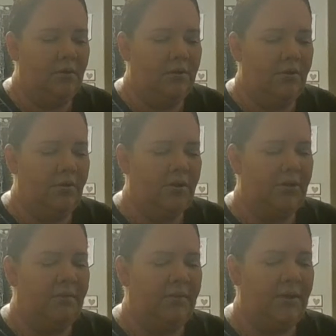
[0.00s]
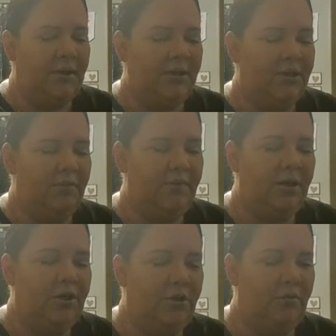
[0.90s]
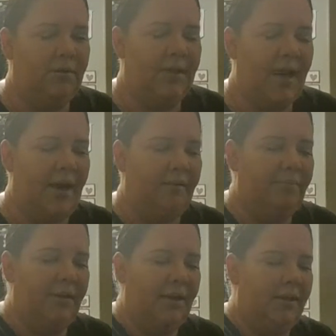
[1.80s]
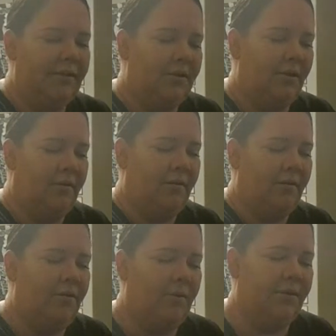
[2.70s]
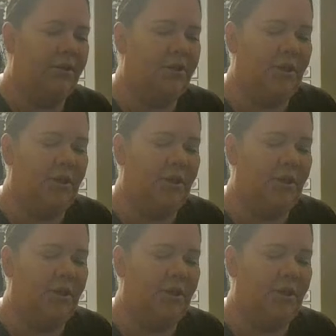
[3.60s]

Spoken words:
So there's something that still makes you sad because, all right, you want the